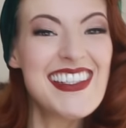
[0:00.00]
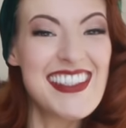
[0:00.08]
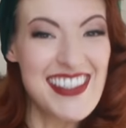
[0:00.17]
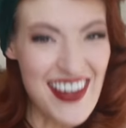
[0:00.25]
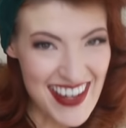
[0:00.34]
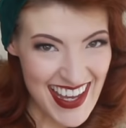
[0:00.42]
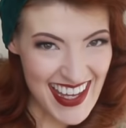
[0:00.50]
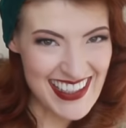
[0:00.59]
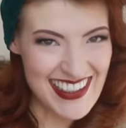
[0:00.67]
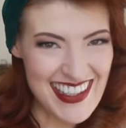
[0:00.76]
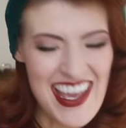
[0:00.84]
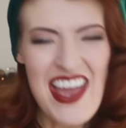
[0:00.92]
Stocking.
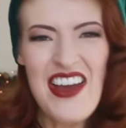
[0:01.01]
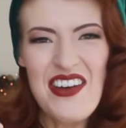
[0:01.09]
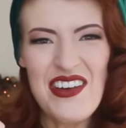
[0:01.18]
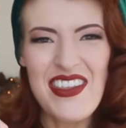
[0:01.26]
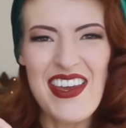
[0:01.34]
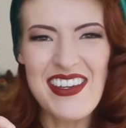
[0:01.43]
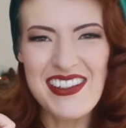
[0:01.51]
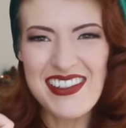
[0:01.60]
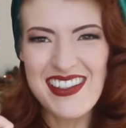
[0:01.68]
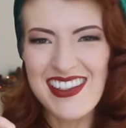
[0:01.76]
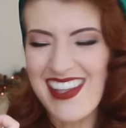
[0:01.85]
Although